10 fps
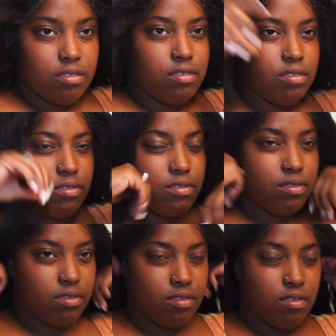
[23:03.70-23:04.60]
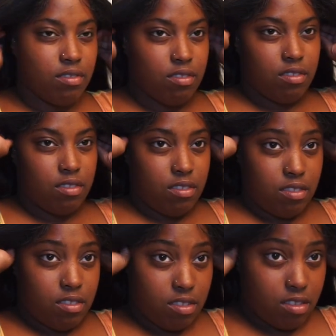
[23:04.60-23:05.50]

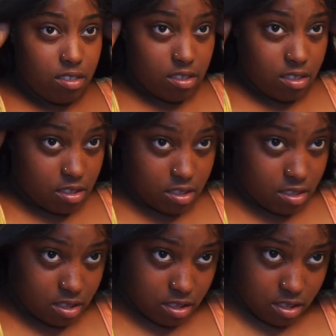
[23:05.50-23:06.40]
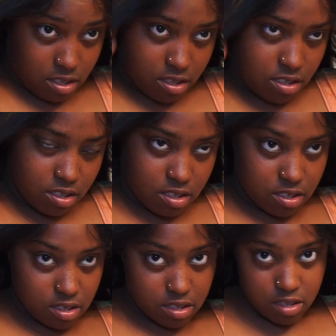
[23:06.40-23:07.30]

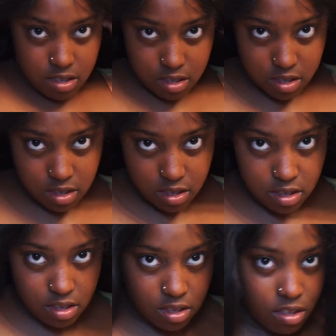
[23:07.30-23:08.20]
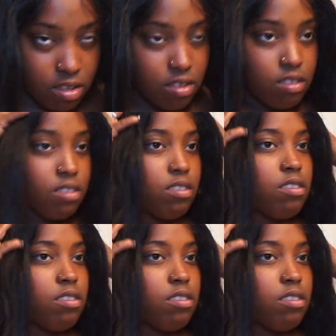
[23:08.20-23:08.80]
Nothing is said.